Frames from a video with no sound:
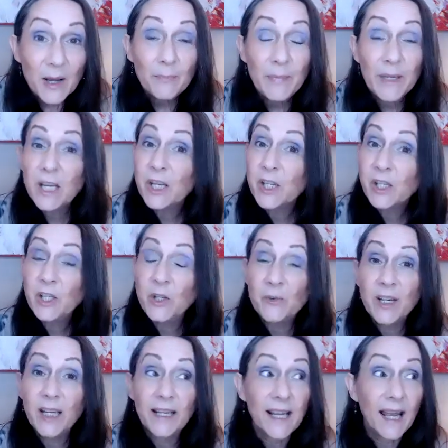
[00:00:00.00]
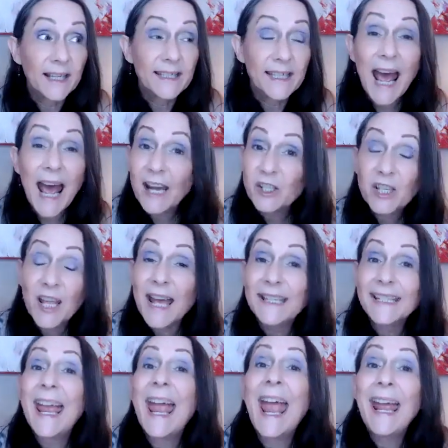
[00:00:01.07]
because you can attach that
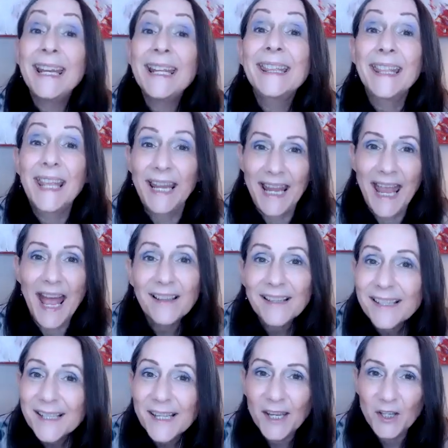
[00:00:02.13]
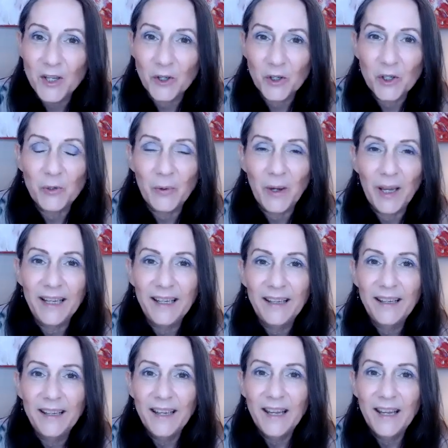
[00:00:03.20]
to anything else that you're doing.